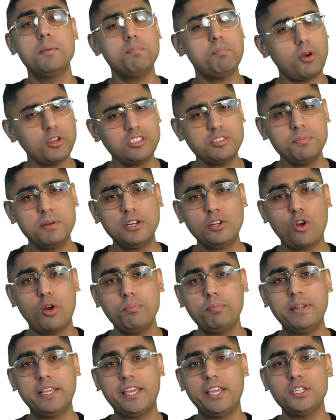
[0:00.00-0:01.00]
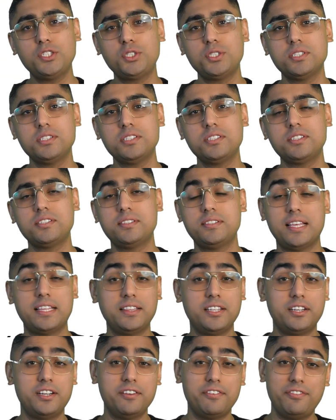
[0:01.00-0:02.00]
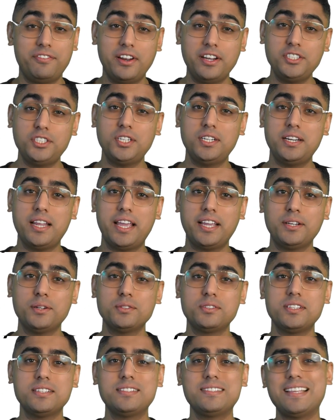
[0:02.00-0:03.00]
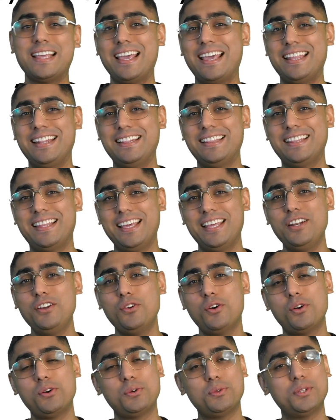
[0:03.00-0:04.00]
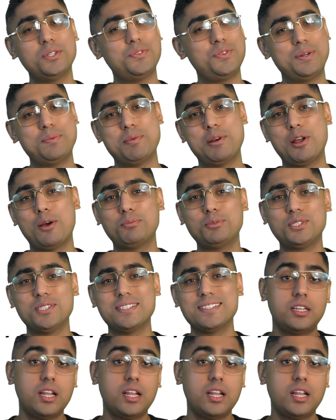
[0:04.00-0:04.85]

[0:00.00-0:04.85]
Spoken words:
possible complications, then the differential diagnosis, and then onto the treatment option.